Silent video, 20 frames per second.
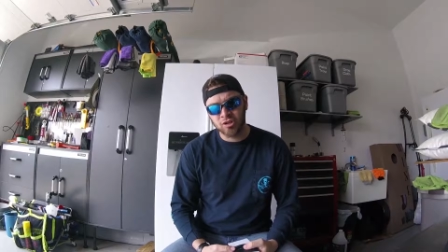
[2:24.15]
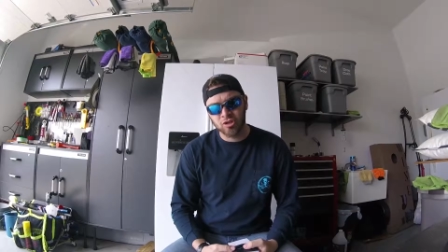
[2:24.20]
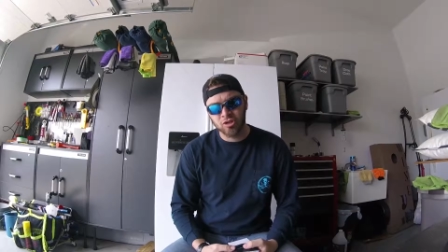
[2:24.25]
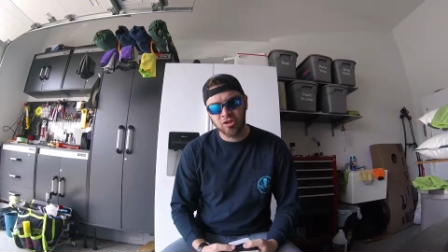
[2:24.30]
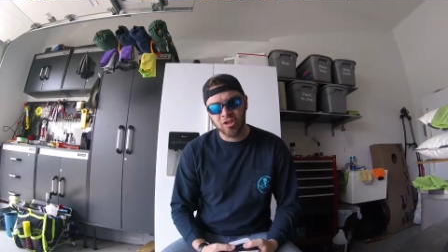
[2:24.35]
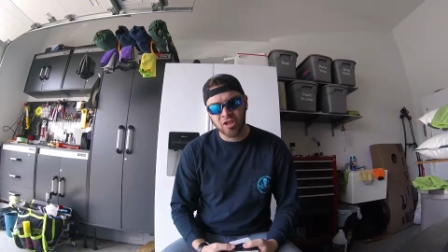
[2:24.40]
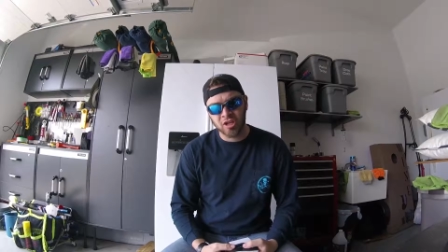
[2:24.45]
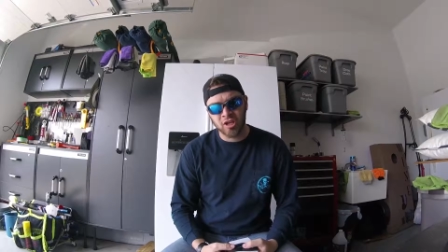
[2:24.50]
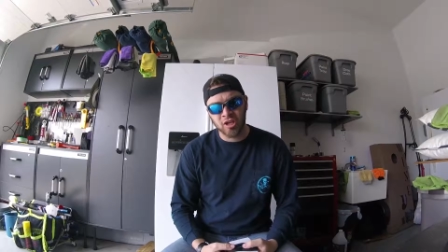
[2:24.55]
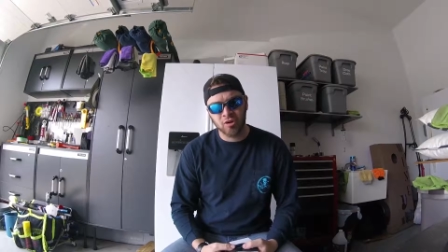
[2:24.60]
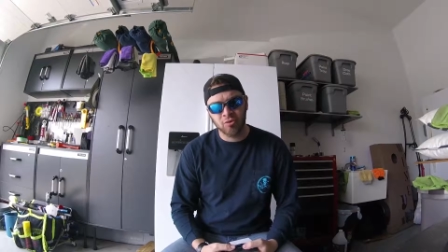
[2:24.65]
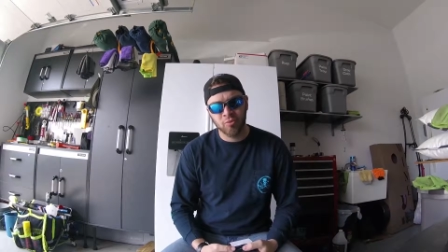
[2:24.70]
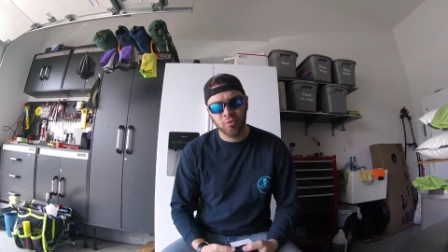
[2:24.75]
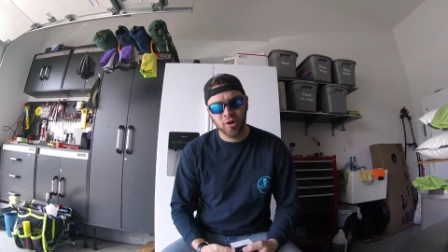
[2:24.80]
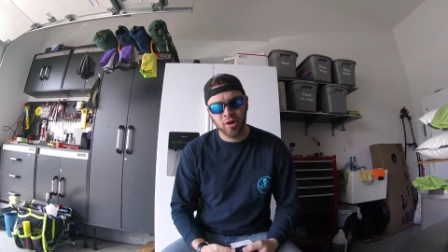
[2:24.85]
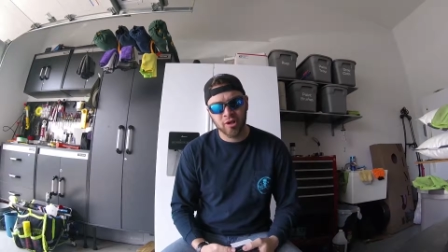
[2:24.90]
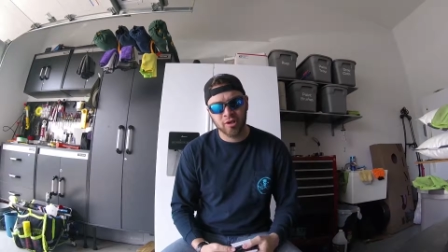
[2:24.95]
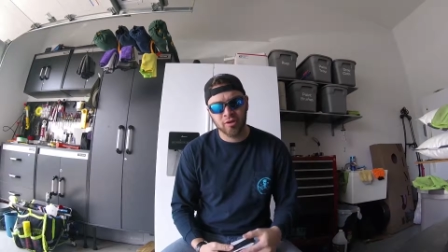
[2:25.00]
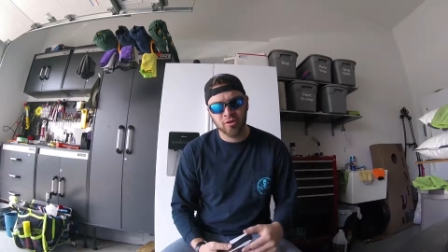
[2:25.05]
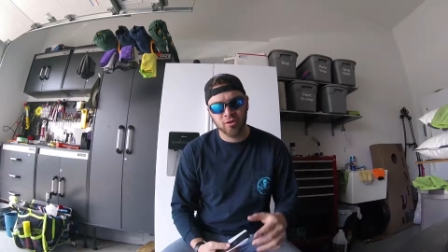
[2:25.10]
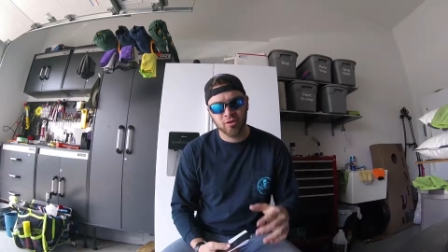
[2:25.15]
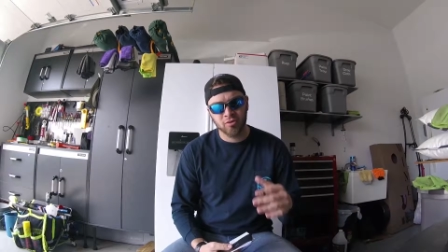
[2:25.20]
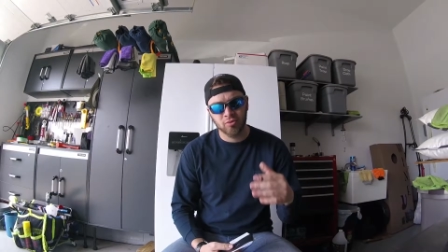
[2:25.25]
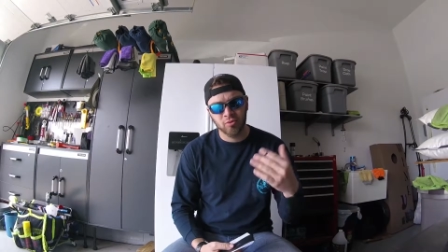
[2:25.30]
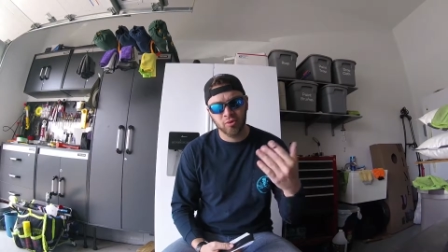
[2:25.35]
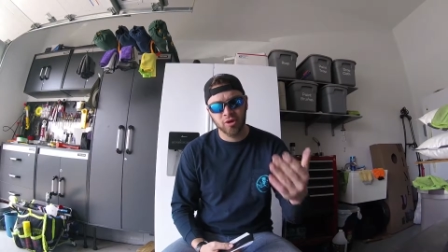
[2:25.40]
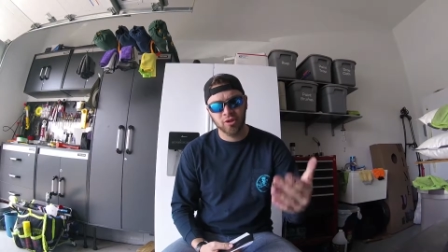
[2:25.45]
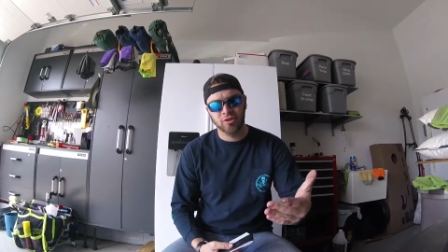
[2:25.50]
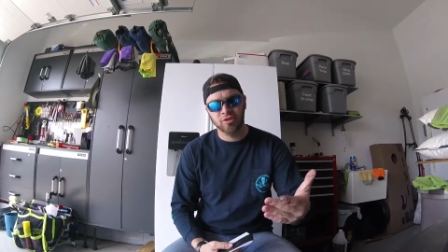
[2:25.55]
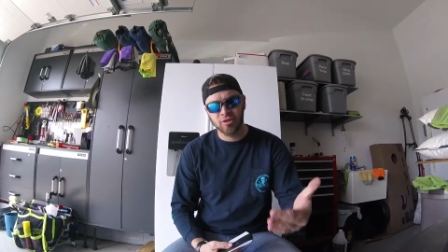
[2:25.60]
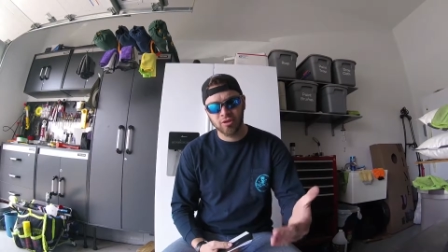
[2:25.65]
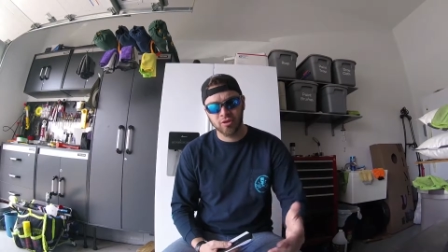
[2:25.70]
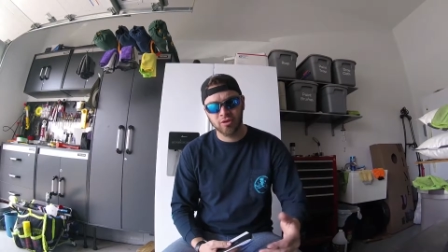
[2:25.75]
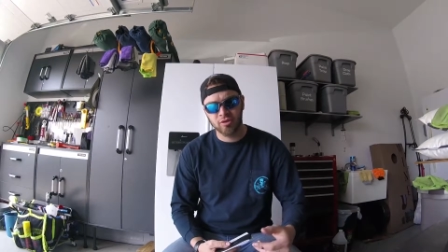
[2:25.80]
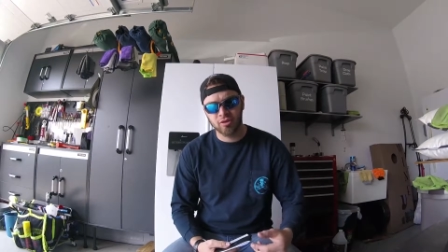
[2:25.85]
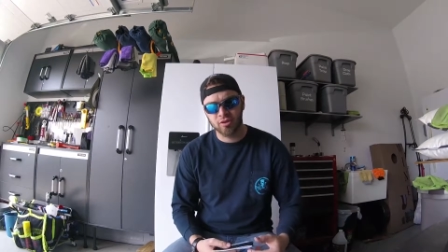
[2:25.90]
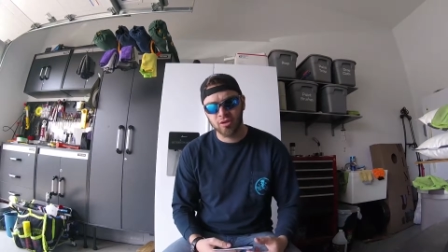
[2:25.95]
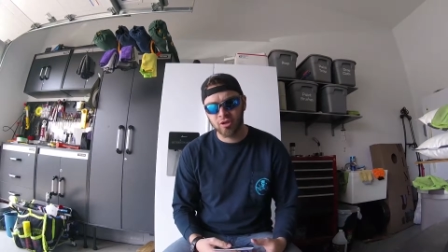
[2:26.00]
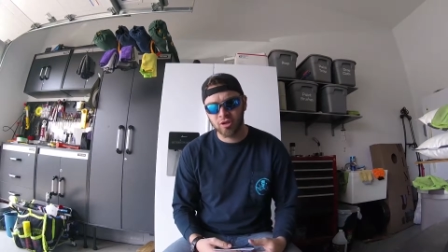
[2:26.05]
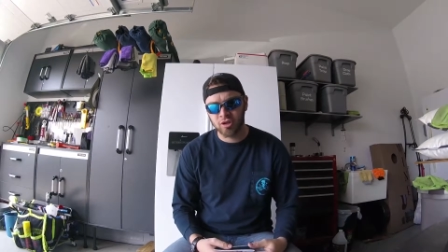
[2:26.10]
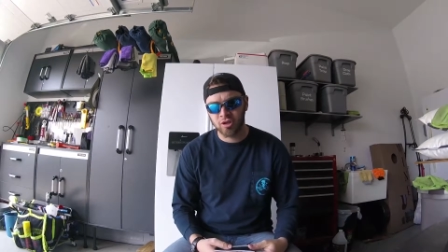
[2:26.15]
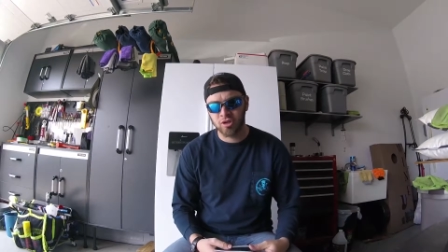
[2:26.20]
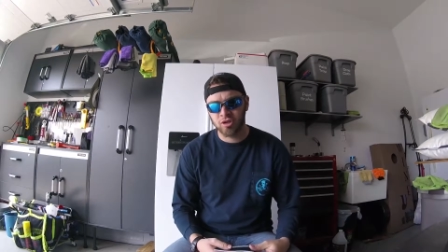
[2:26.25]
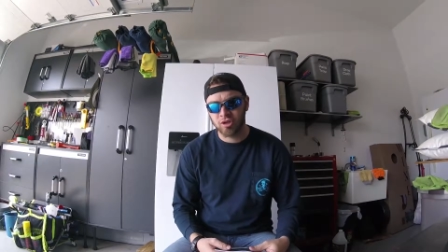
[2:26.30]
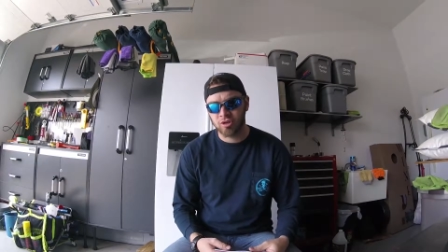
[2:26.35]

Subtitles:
You can get one with you